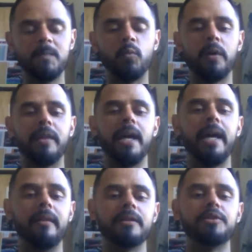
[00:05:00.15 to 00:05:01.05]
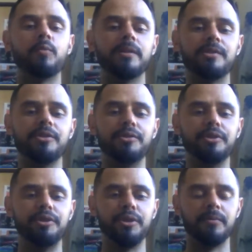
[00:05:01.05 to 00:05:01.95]
what the energy wants you to
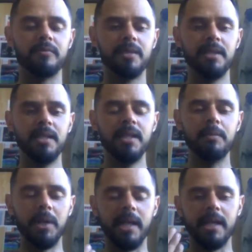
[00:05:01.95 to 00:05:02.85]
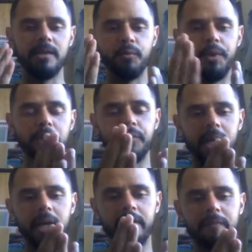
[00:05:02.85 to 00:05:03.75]
do, because we
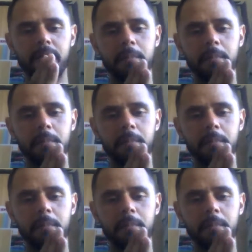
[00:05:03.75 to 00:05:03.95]
created for